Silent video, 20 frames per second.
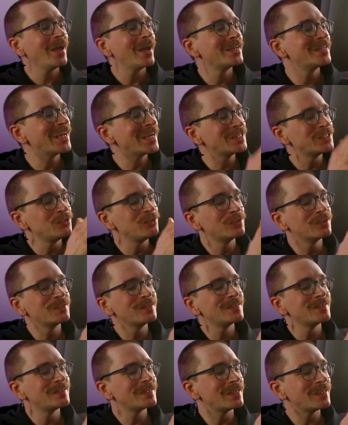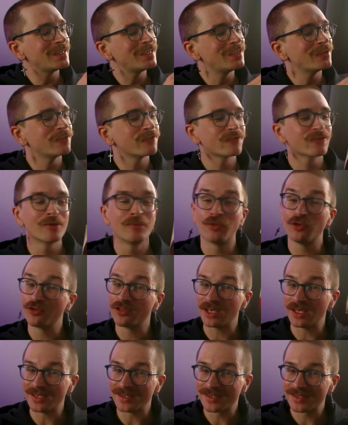And as you can see from all
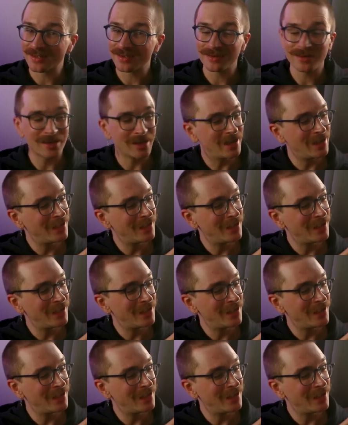these